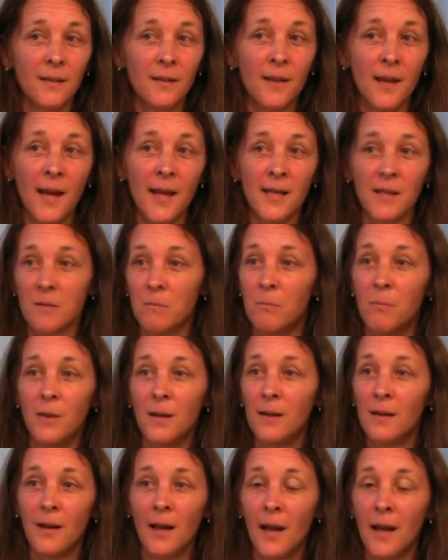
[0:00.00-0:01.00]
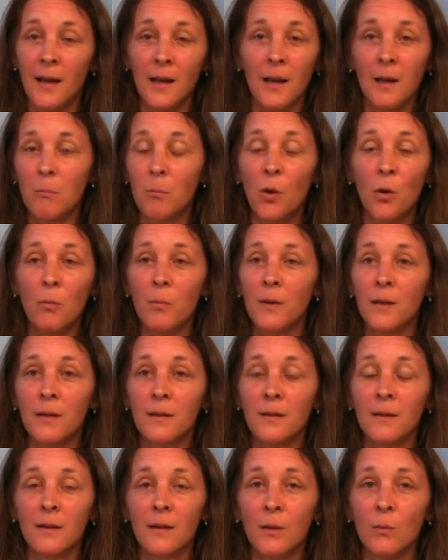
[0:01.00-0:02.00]
There hasn't been any
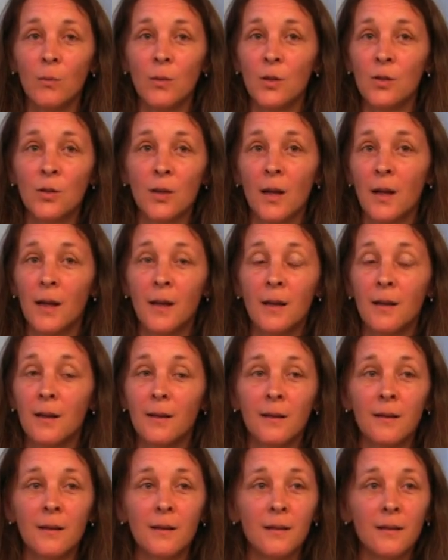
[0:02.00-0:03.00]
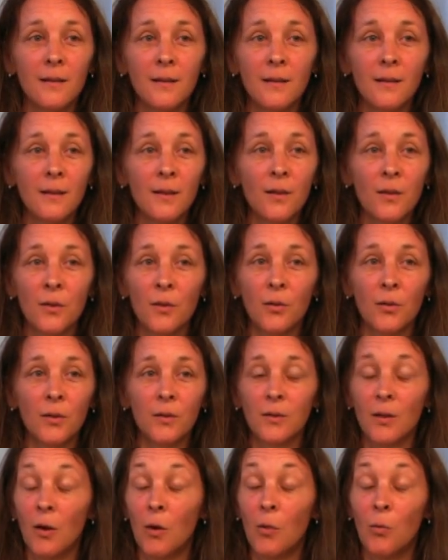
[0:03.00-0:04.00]
moment in which I
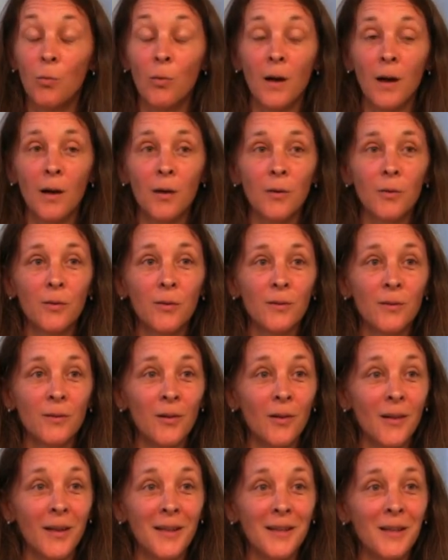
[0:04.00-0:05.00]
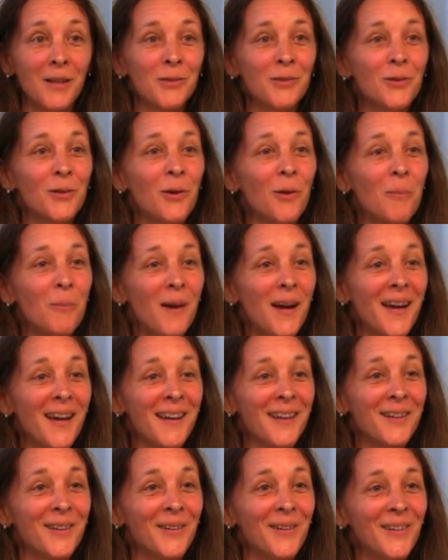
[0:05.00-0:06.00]
thought, oh wow, no, I need to go
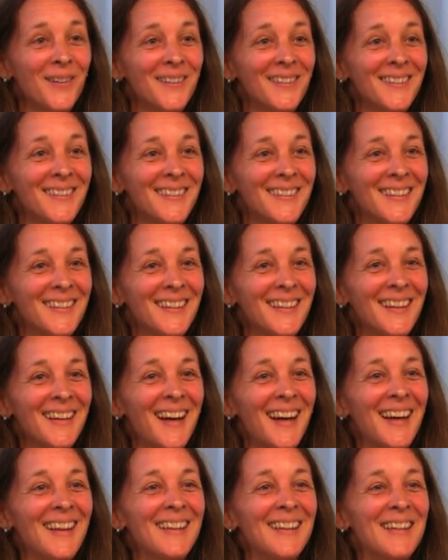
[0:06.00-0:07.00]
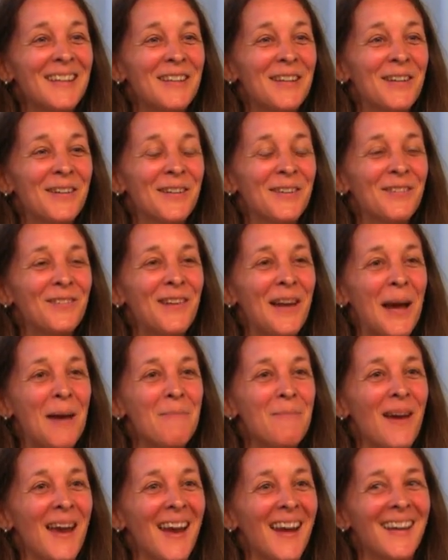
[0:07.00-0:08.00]
back, or I need to fly
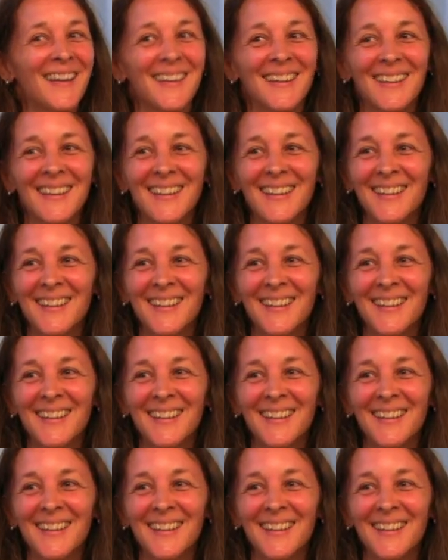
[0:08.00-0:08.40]
back.